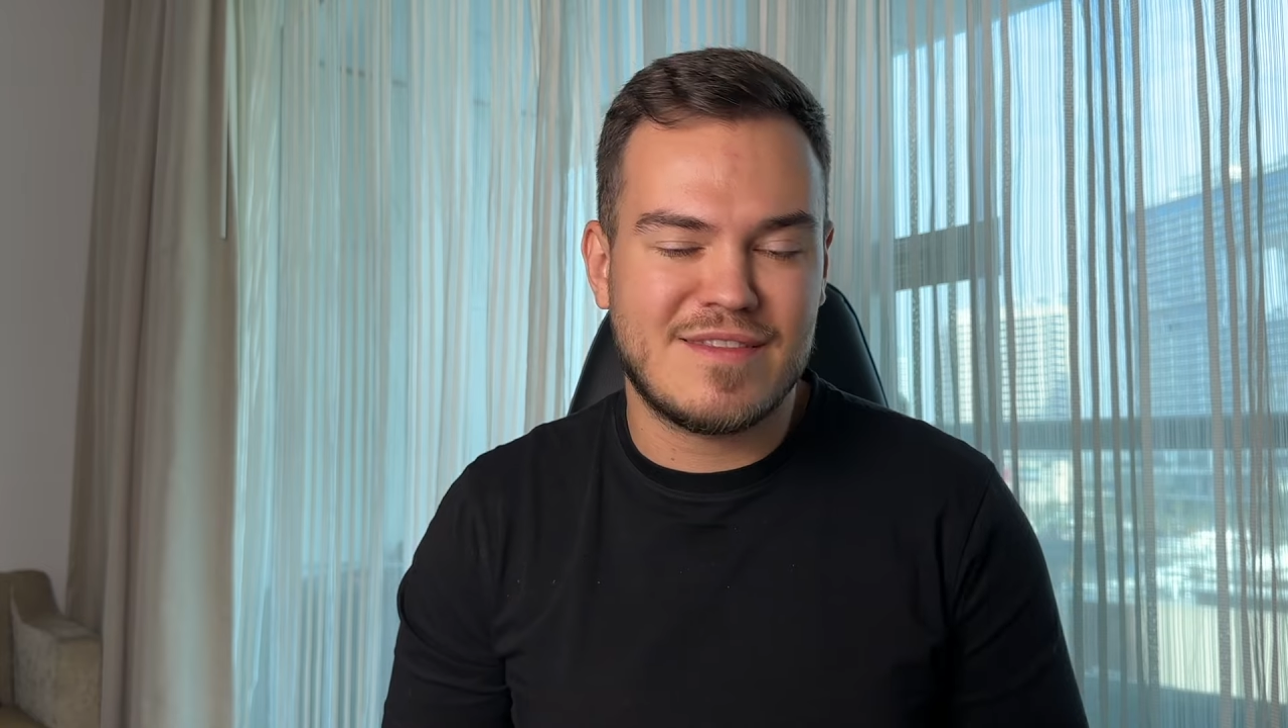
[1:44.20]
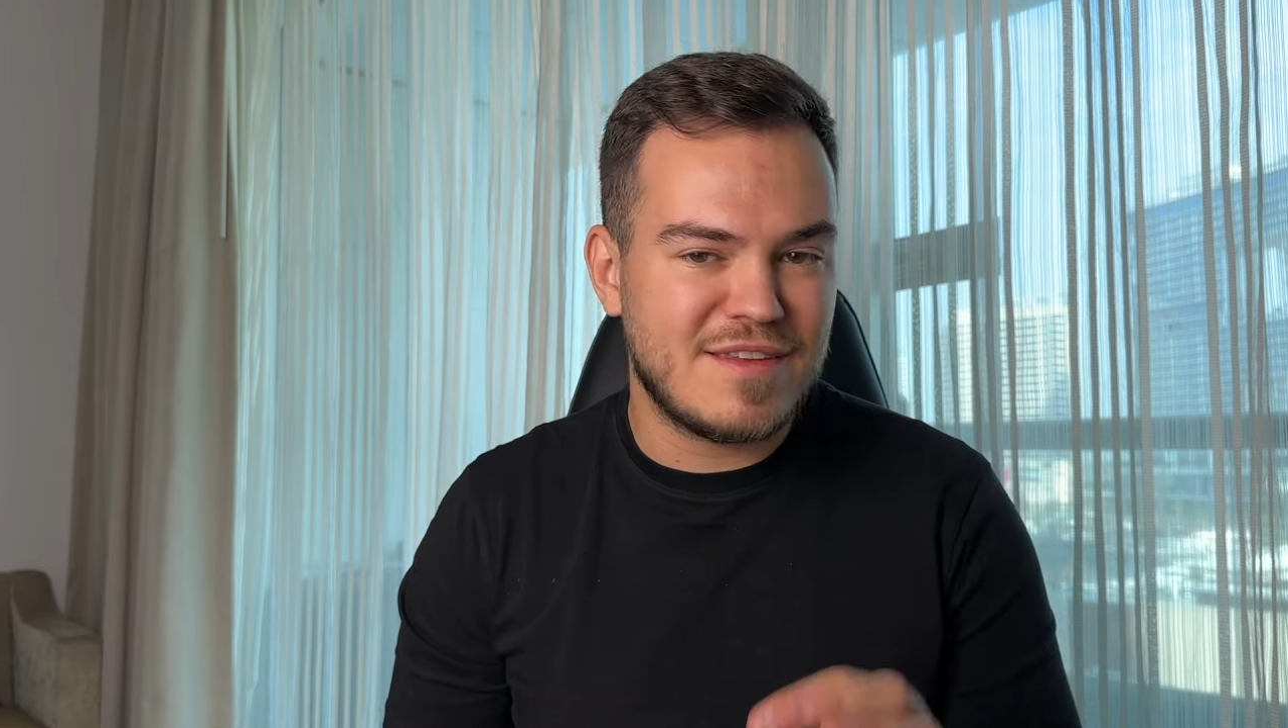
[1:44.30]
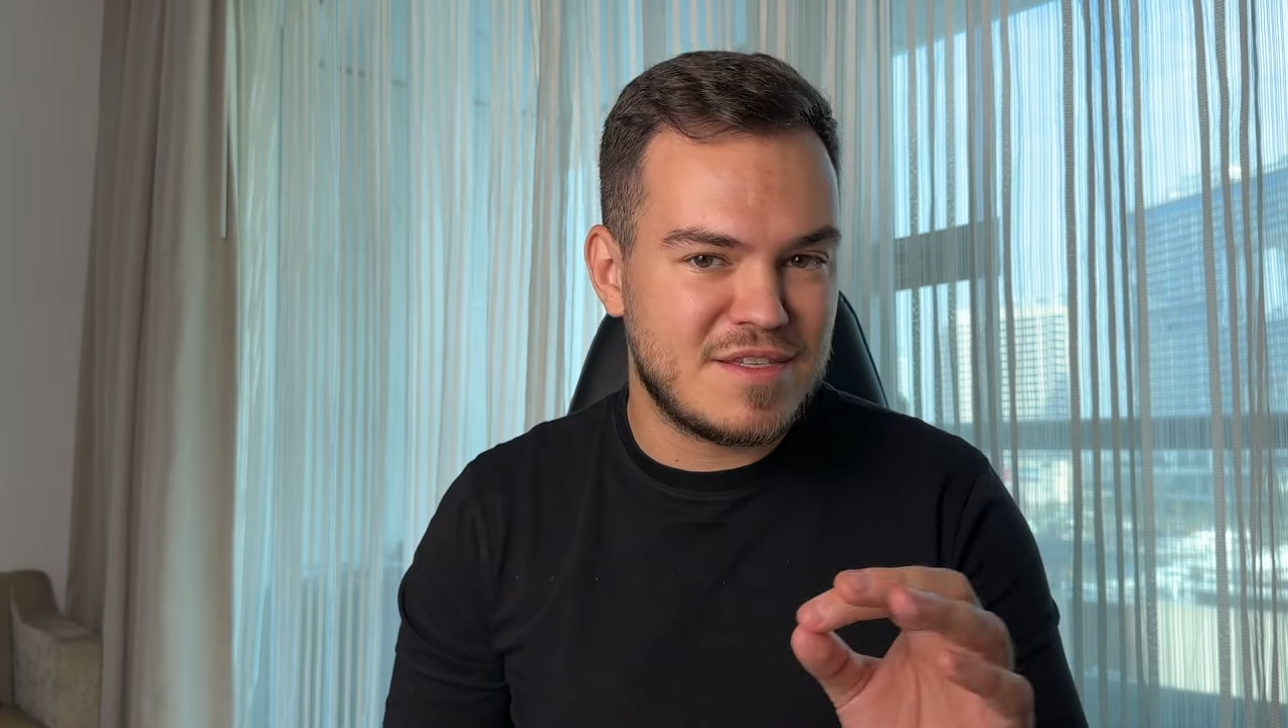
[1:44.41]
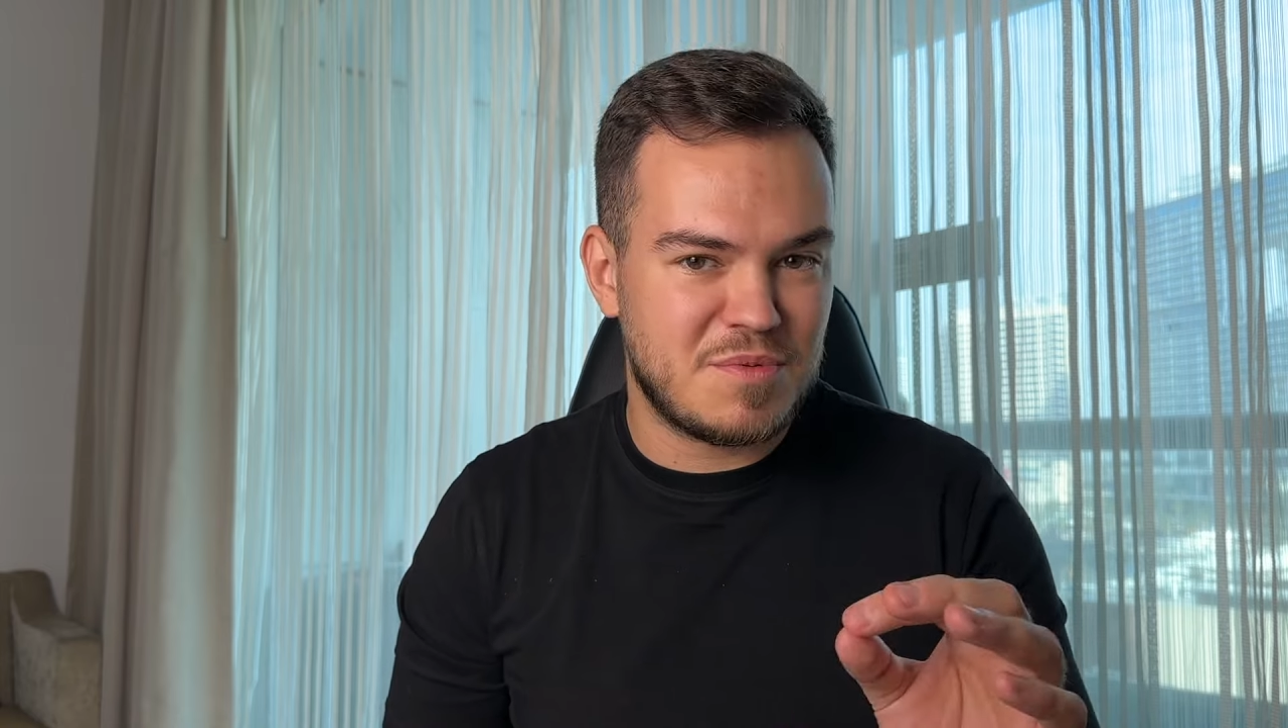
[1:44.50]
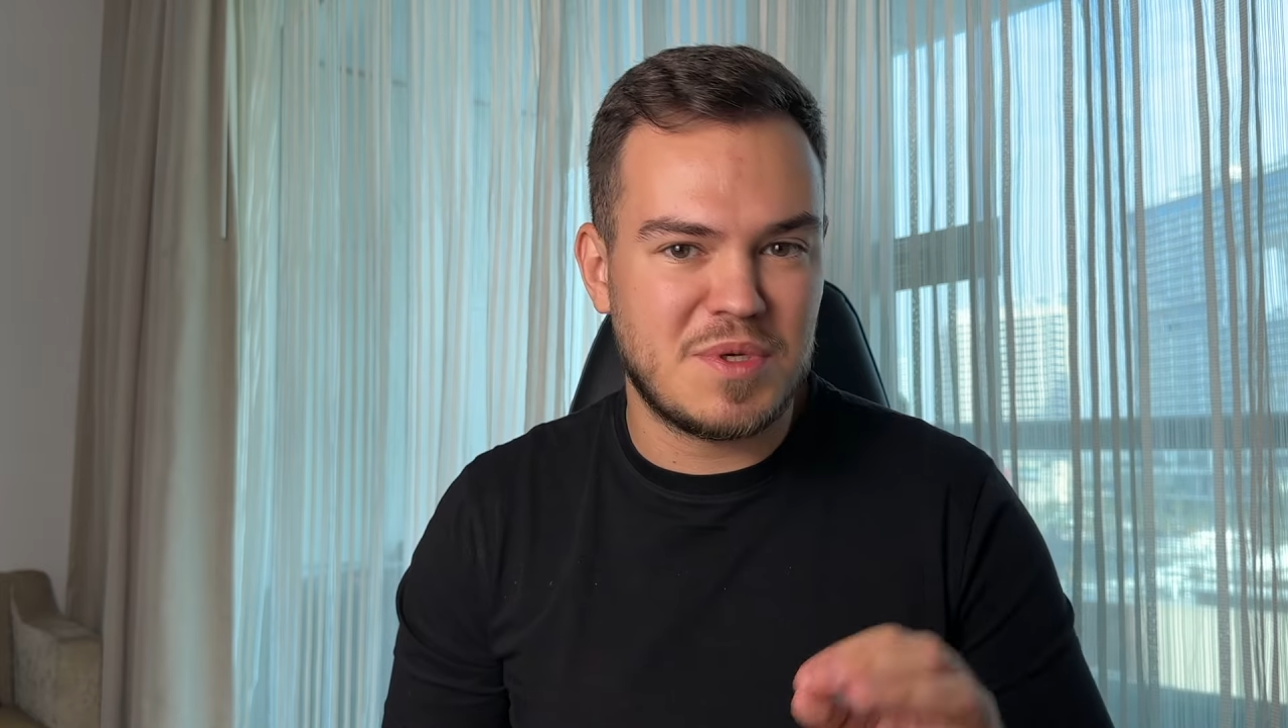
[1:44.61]
the
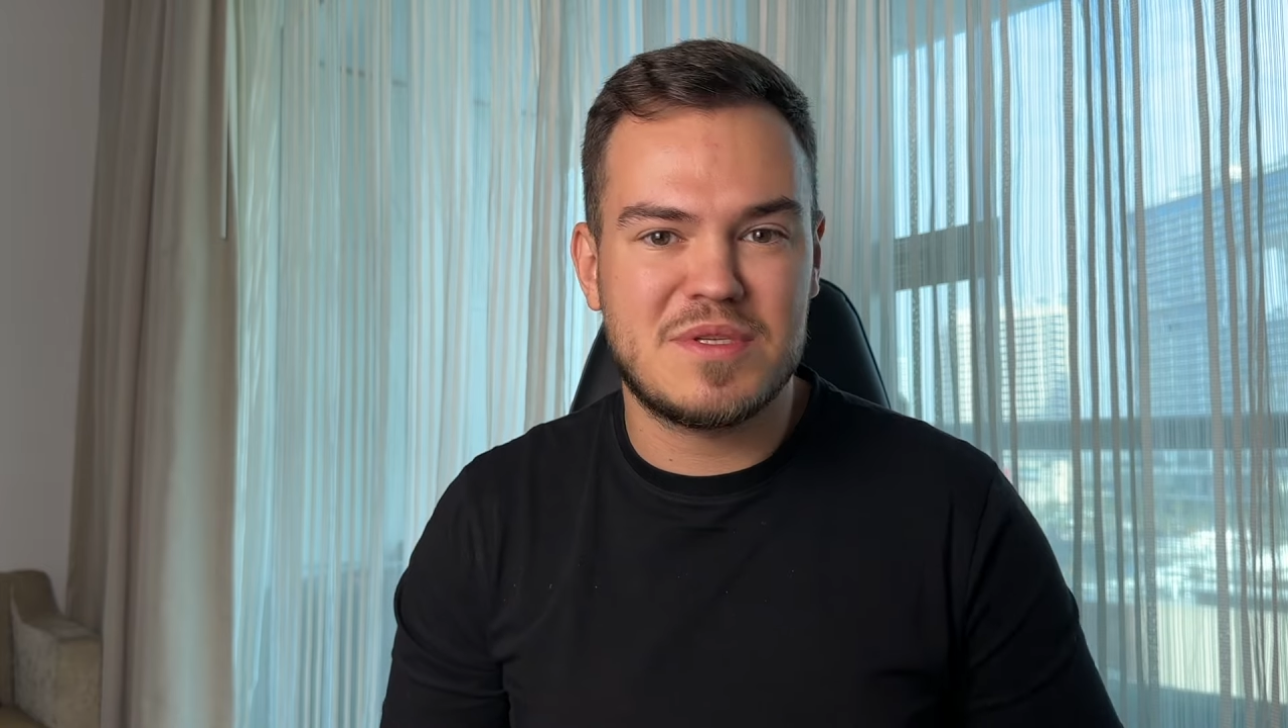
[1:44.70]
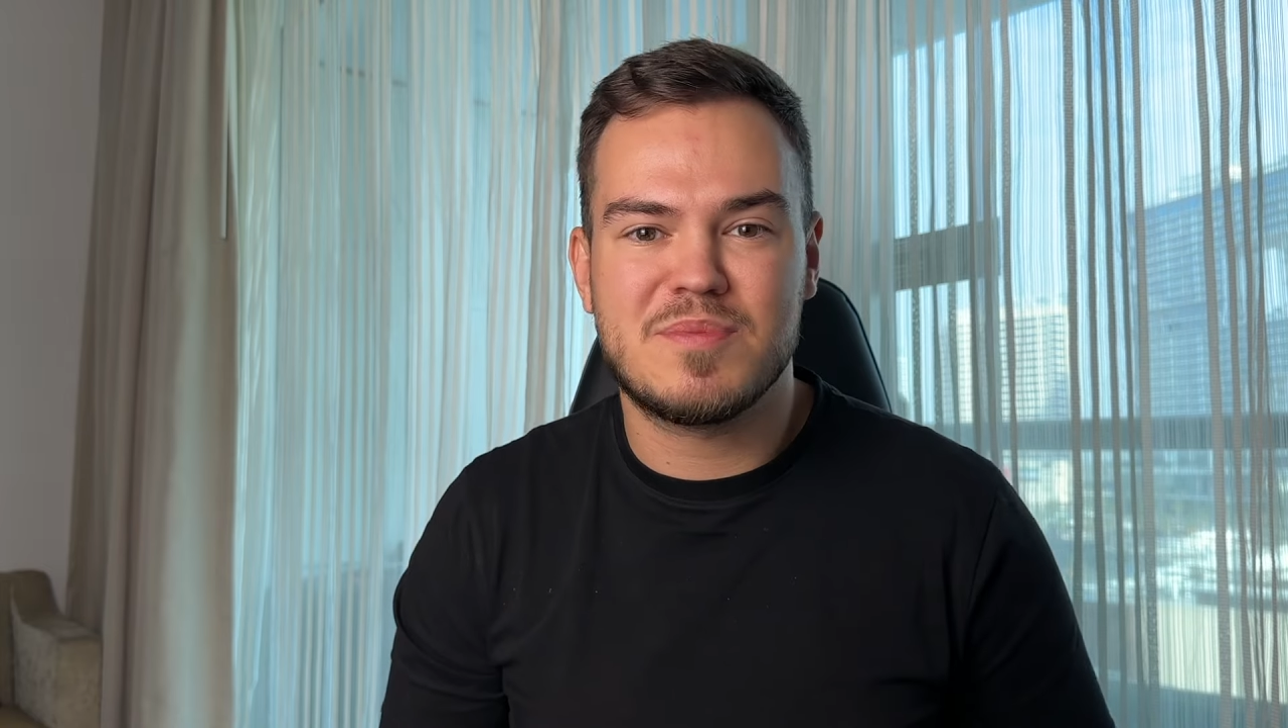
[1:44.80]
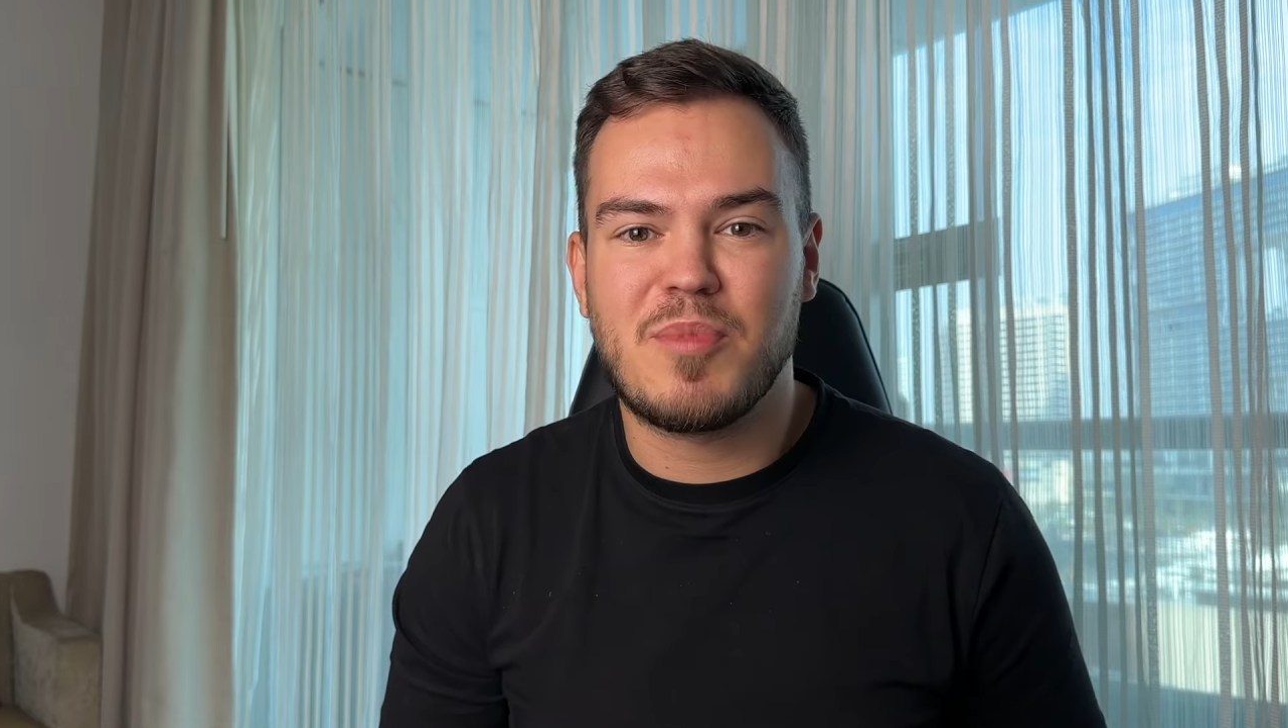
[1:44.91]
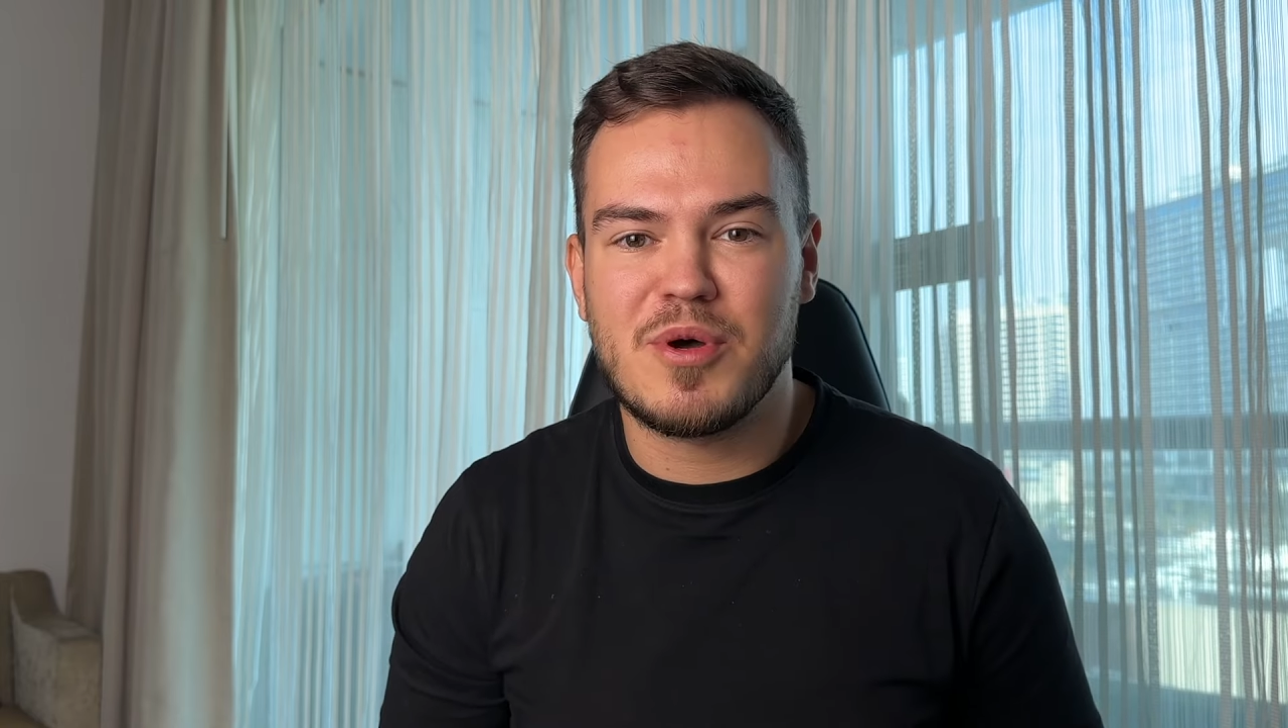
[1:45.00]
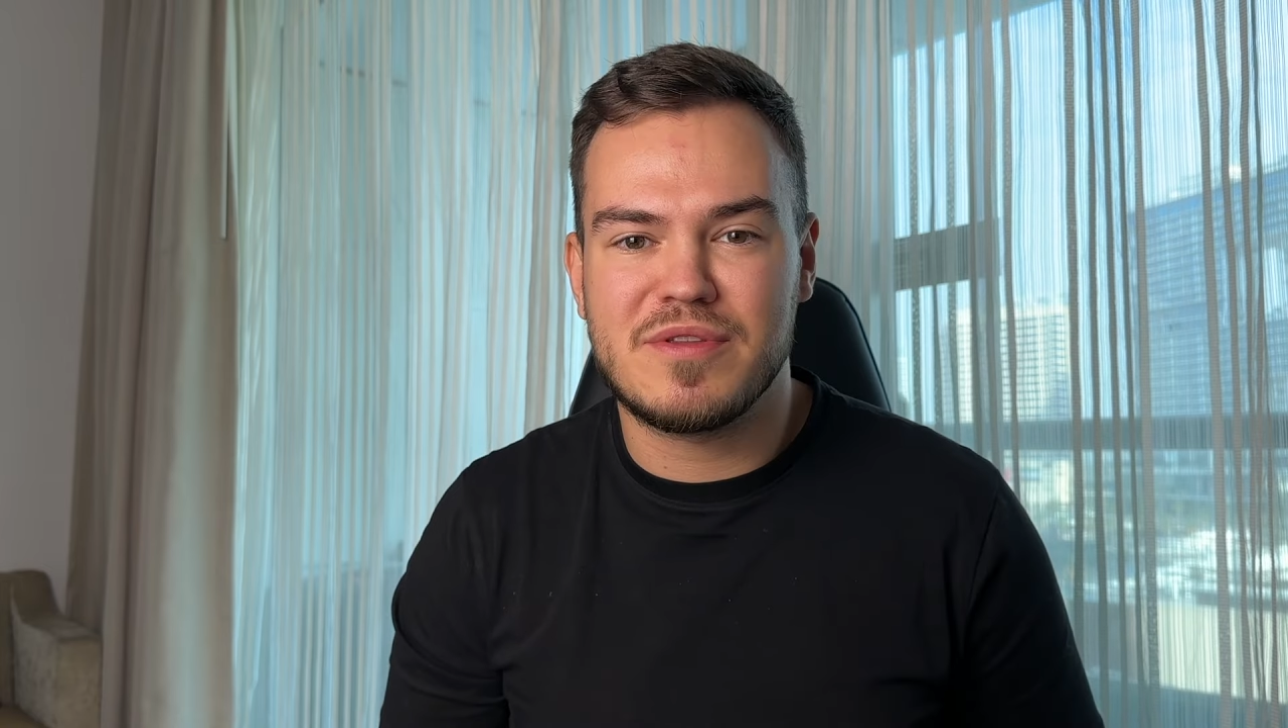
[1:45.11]
sweet
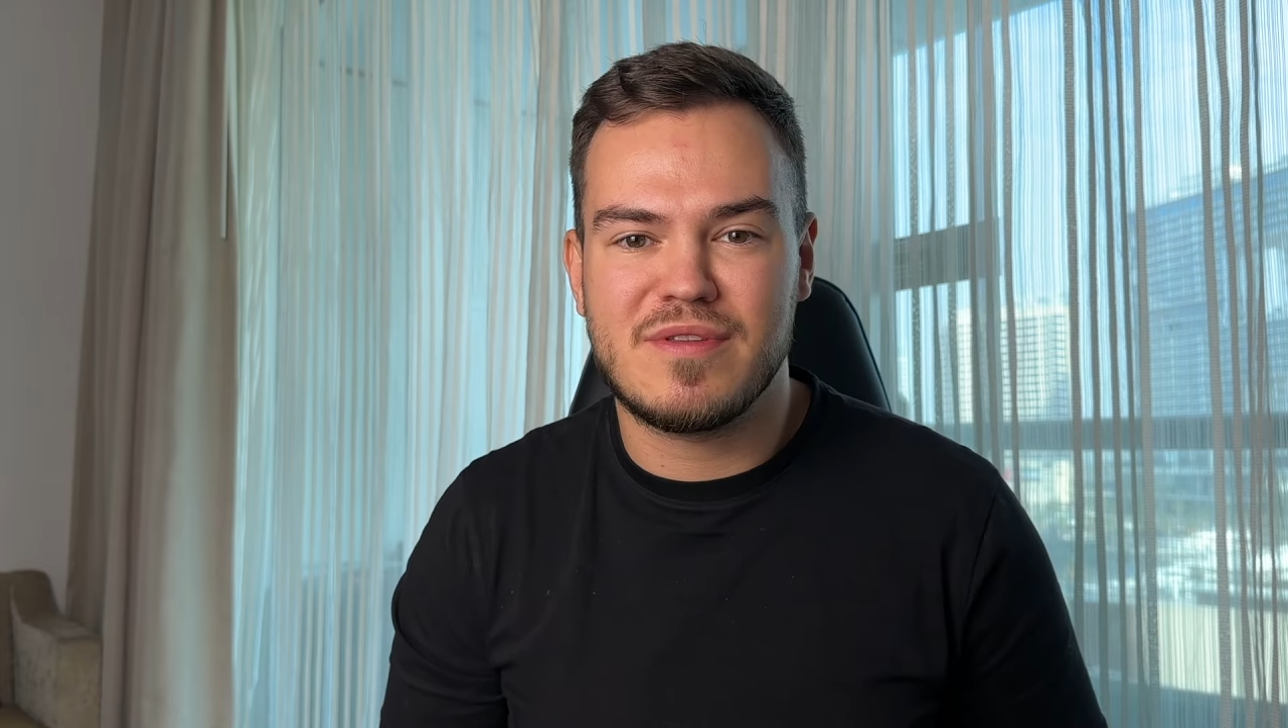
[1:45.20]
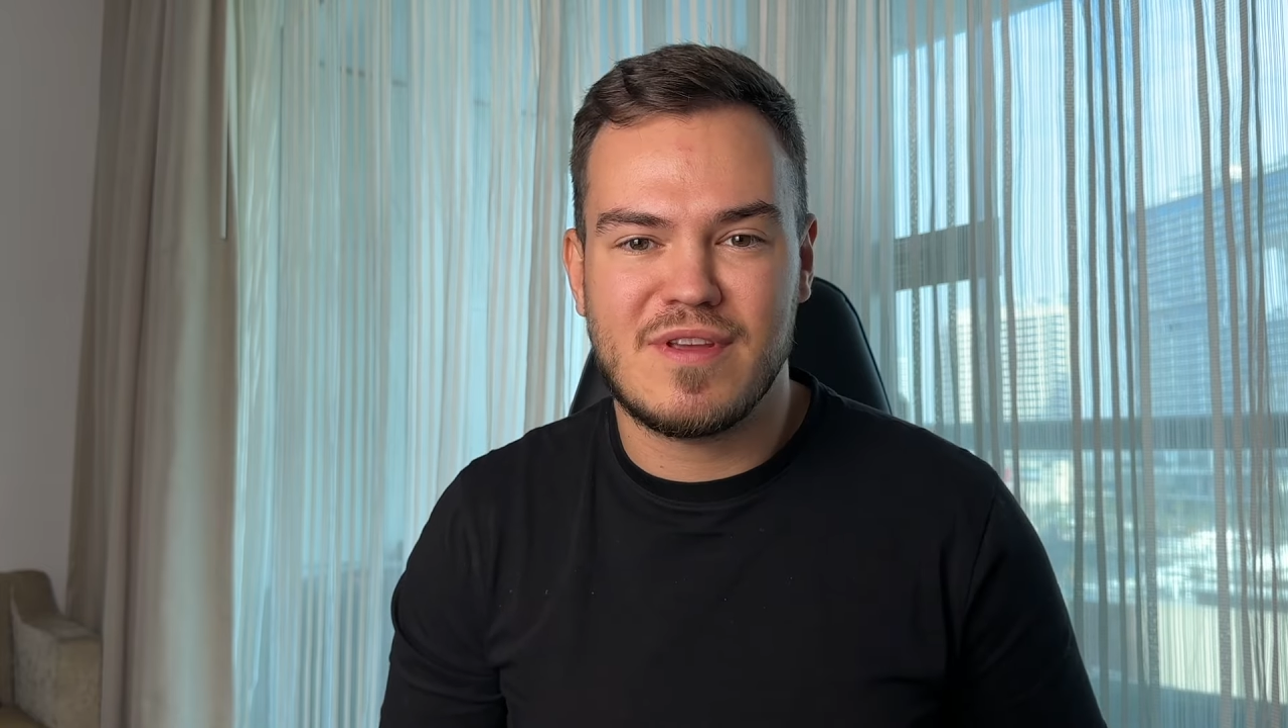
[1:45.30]
spot